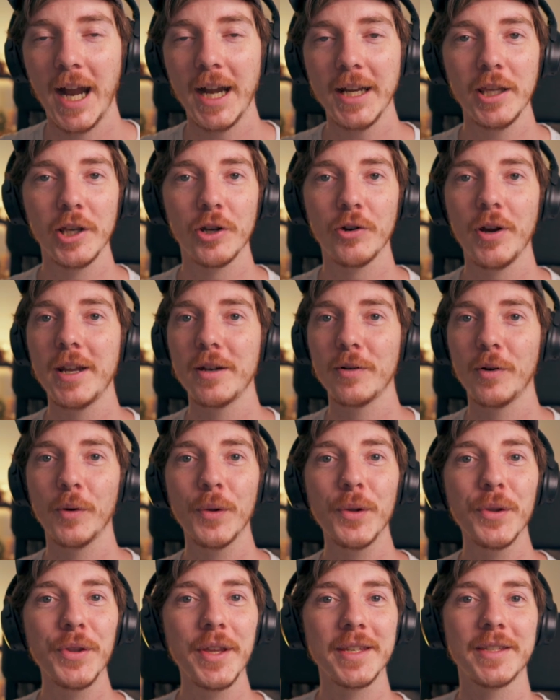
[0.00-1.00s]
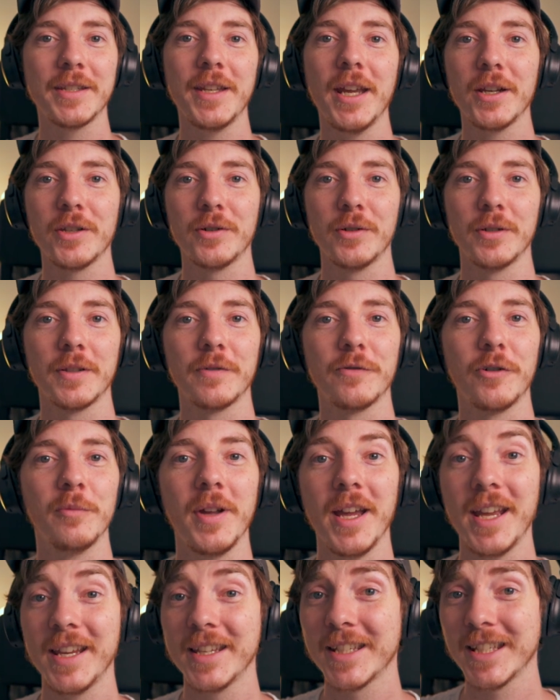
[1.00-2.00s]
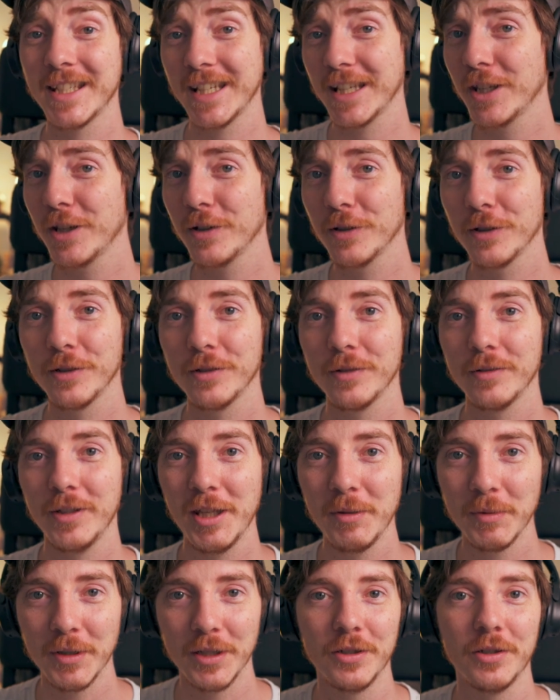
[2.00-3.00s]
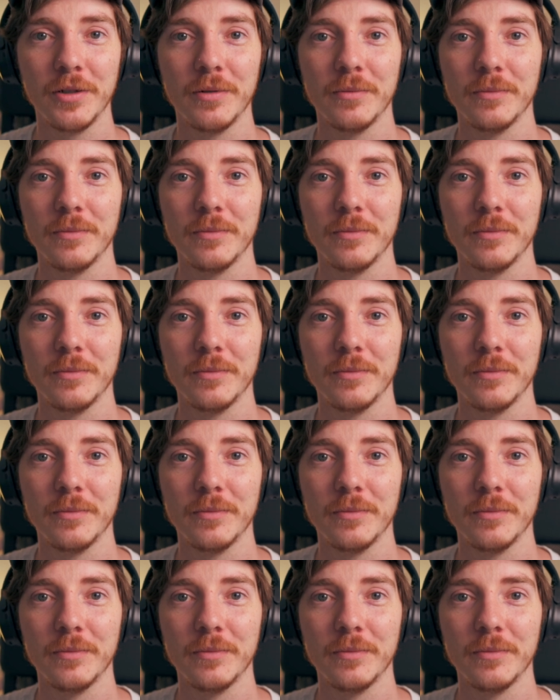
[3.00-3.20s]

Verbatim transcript: do you create all these textures from a singular image?